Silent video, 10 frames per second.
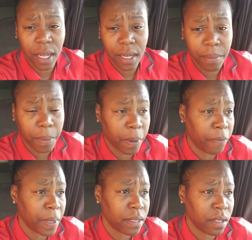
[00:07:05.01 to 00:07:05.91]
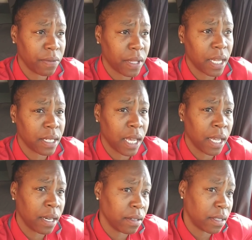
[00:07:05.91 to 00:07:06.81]
I come up off my stuff that day,
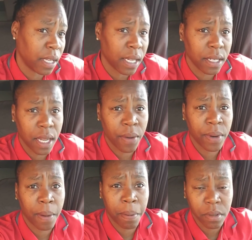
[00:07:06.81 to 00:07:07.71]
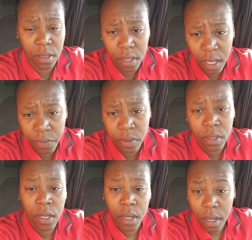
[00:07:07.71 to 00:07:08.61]
and on the second day when I'm supposed to deliver,
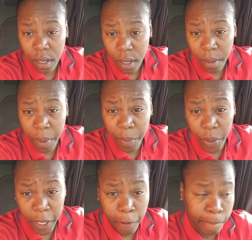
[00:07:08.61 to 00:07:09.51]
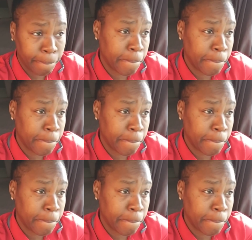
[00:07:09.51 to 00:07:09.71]
I'm on my way home.